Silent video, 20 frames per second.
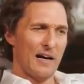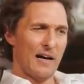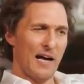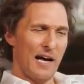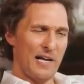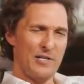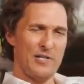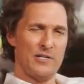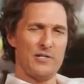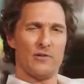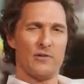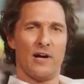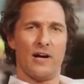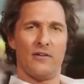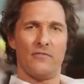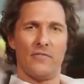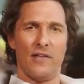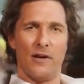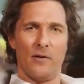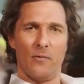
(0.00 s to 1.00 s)
I should
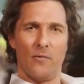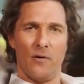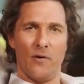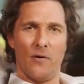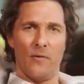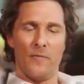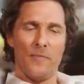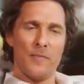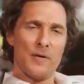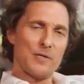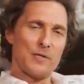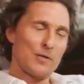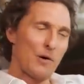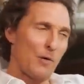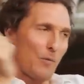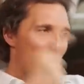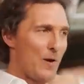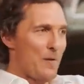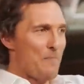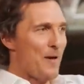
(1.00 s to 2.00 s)
try for that role. So
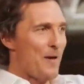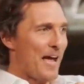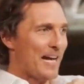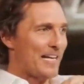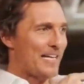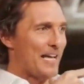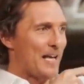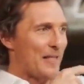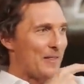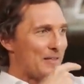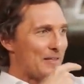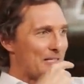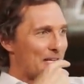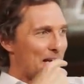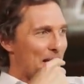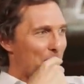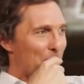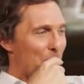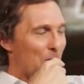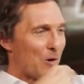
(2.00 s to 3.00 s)
I went back down the
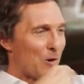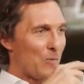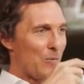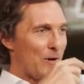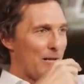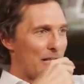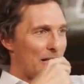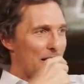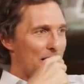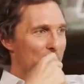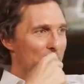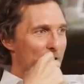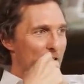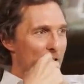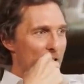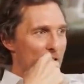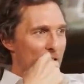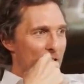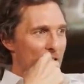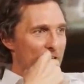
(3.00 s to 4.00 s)
sidewalk, went in, and
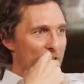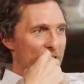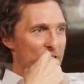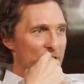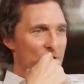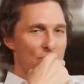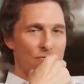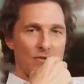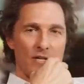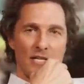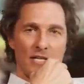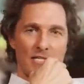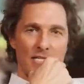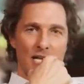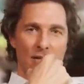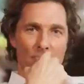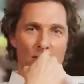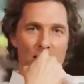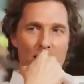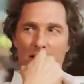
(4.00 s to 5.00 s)
they said, you forget
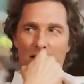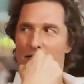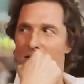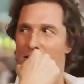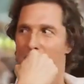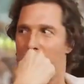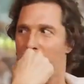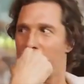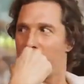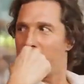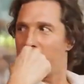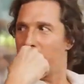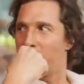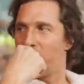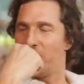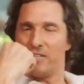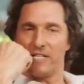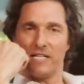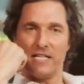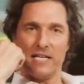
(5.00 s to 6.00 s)
something? I said, no, I
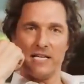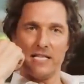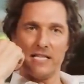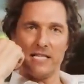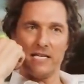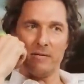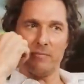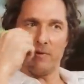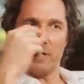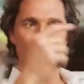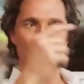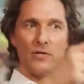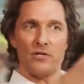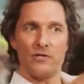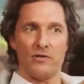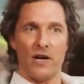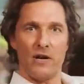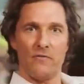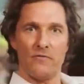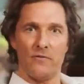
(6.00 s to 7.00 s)
didn't forget anything, but I want
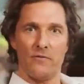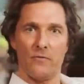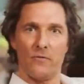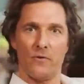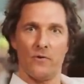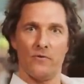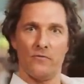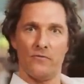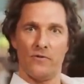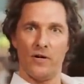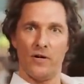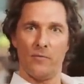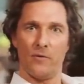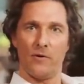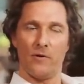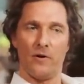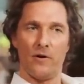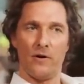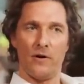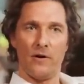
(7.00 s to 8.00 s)
to try out for the role of
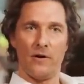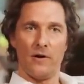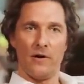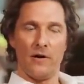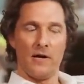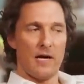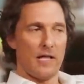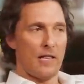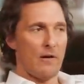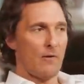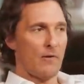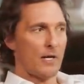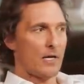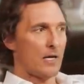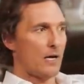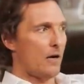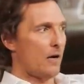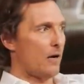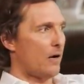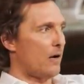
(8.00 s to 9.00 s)
Vilmer. And they were
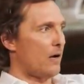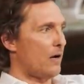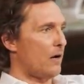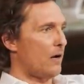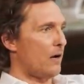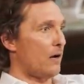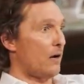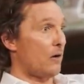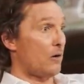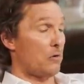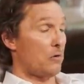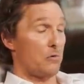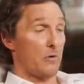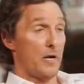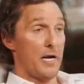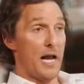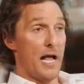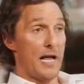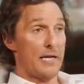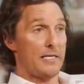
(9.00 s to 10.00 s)
like,
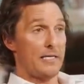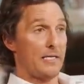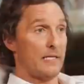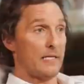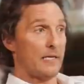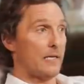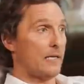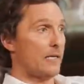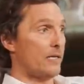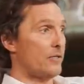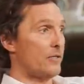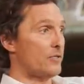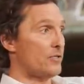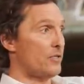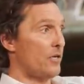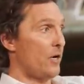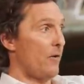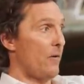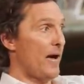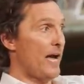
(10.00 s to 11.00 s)
great idea.
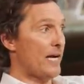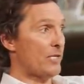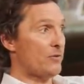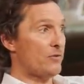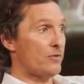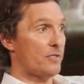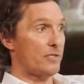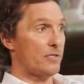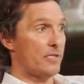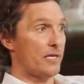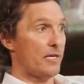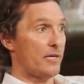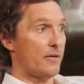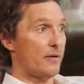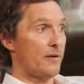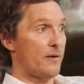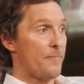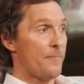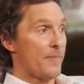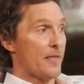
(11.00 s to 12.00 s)
There's no actresses
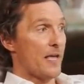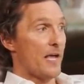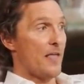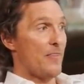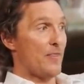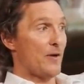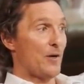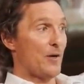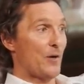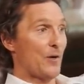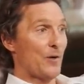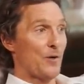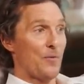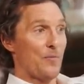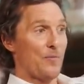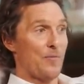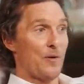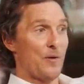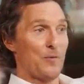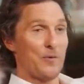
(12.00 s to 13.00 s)
here. And the
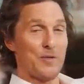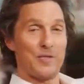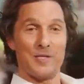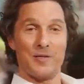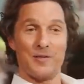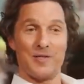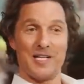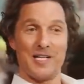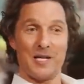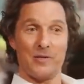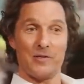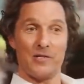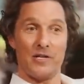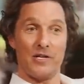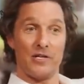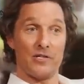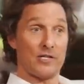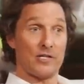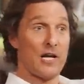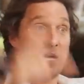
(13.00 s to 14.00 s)
girl who was the
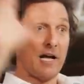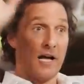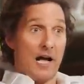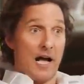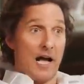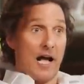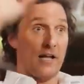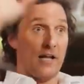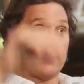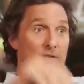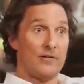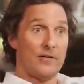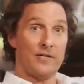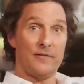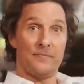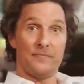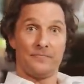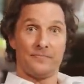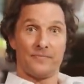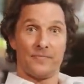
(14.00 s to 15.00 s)
secretary goes, I'll do it.